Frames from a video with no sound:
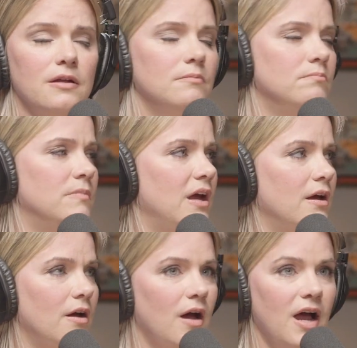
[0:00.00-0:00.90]
That
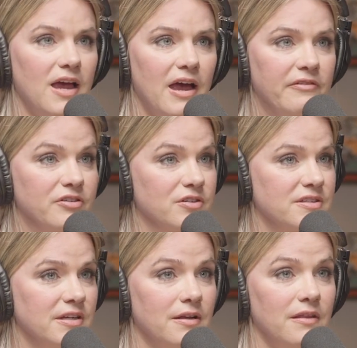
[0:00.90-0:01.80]
after
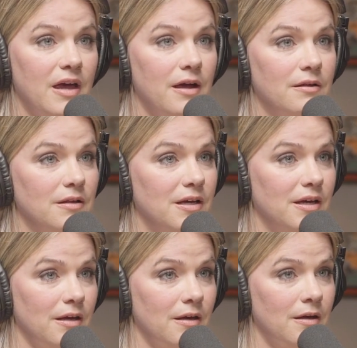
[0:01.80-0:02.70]
saying that,
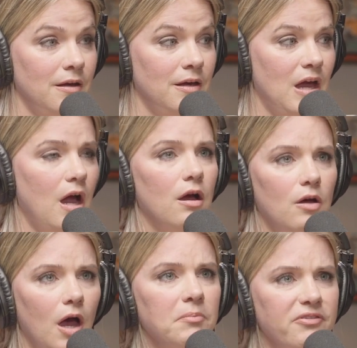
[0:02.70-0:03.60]
like
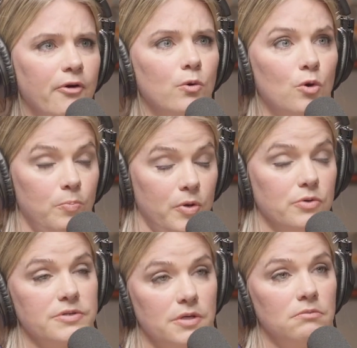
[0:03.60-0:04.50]
I'm a photo
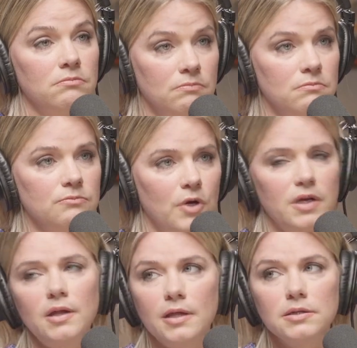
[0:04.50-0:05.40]
person,
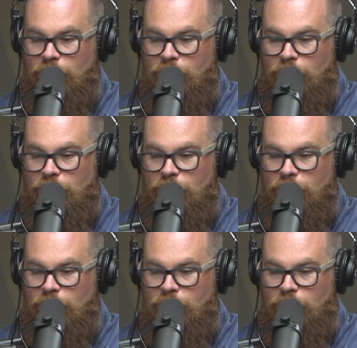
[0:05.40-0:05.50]
right?